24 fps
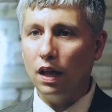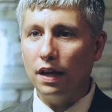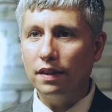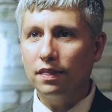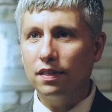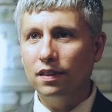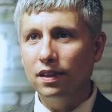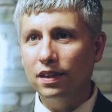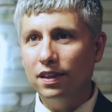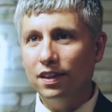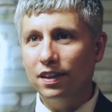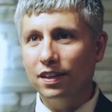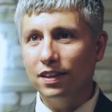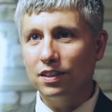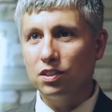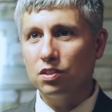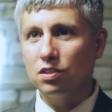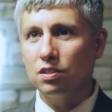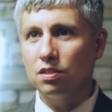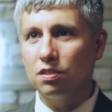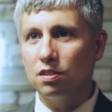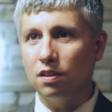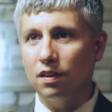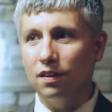I think
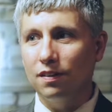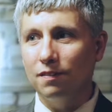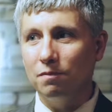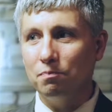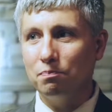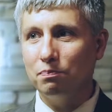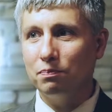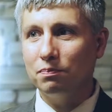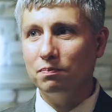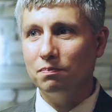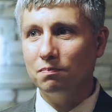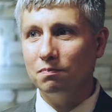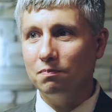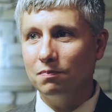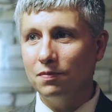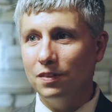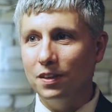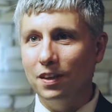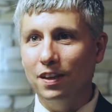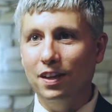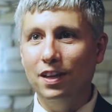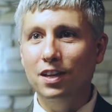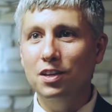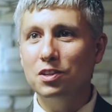it's
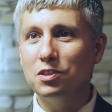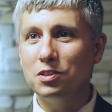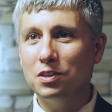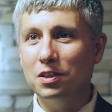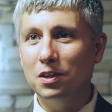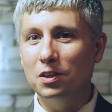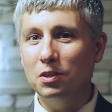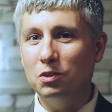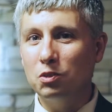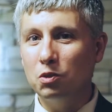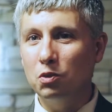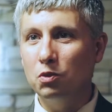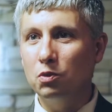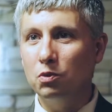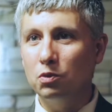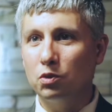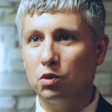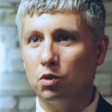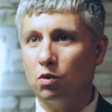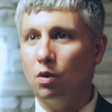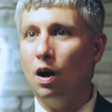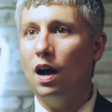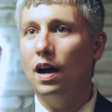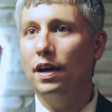easy to
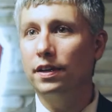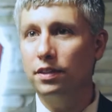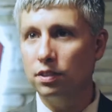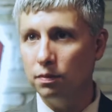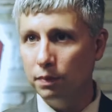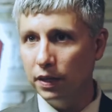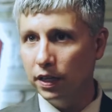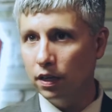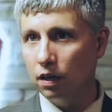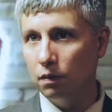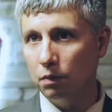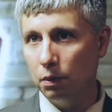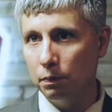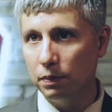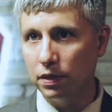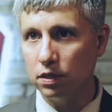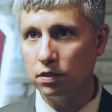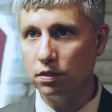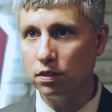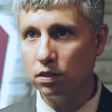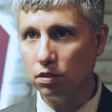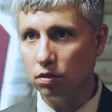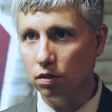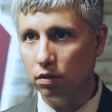try to become a
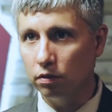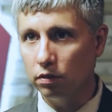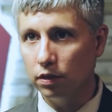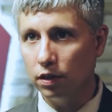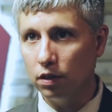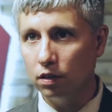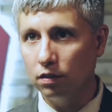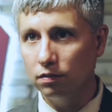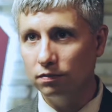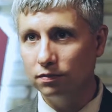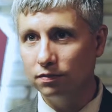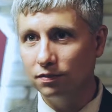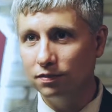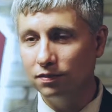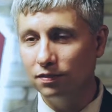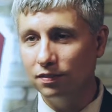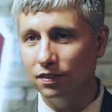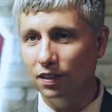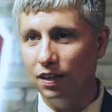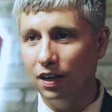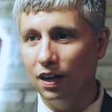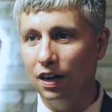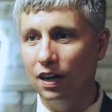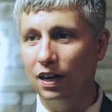business owner,
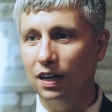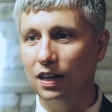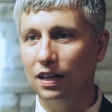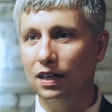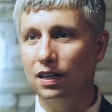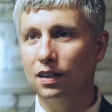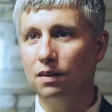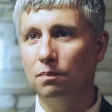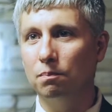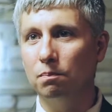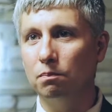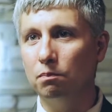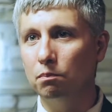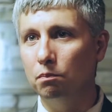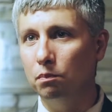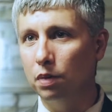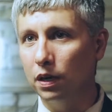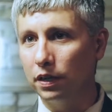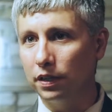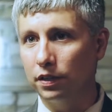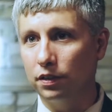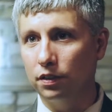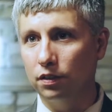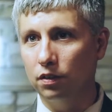um,
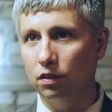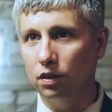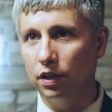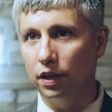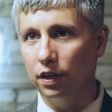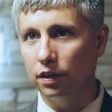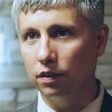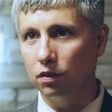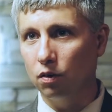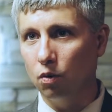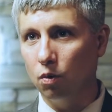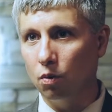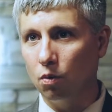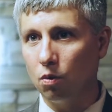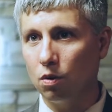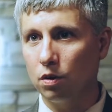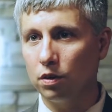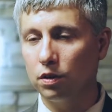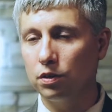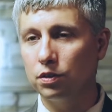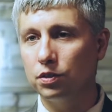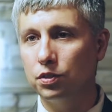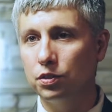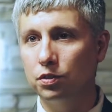but in, in
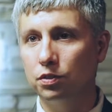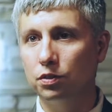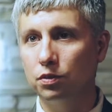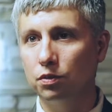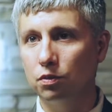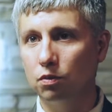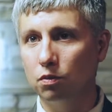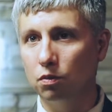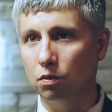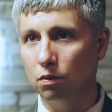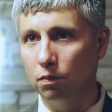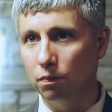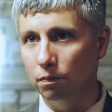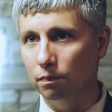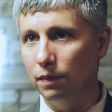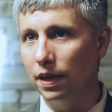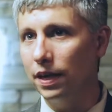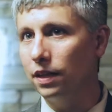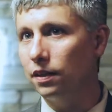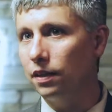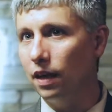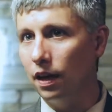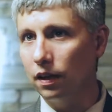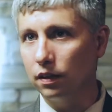order to
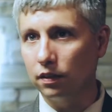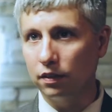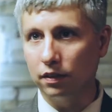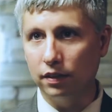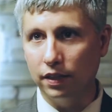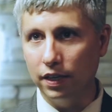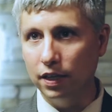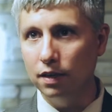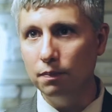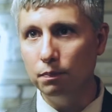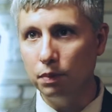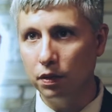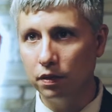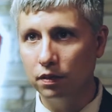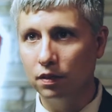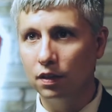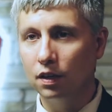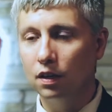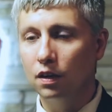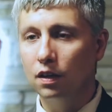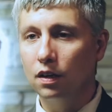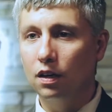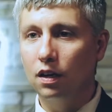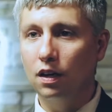make that leap,
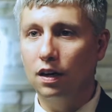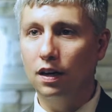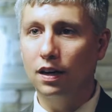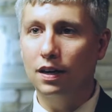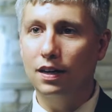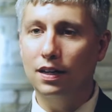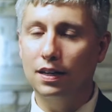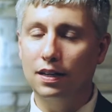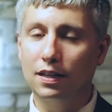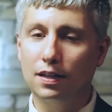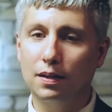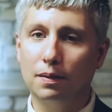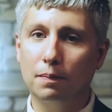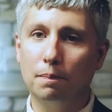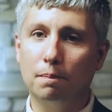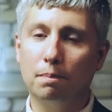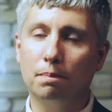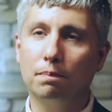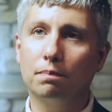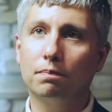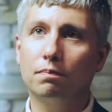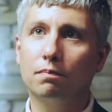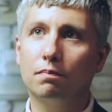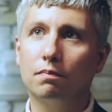um,
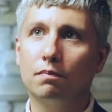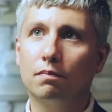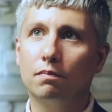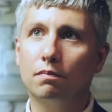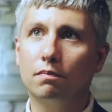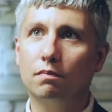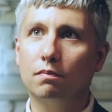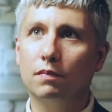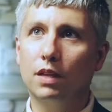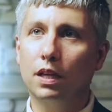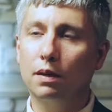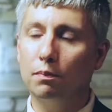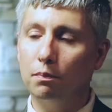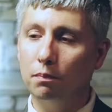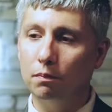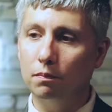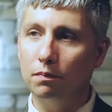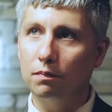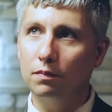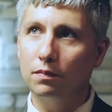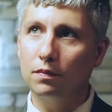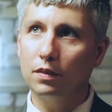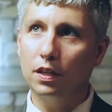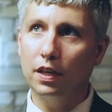it,
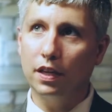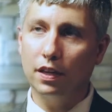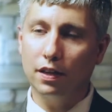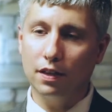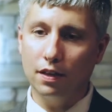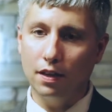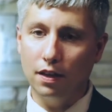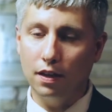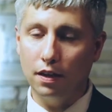it,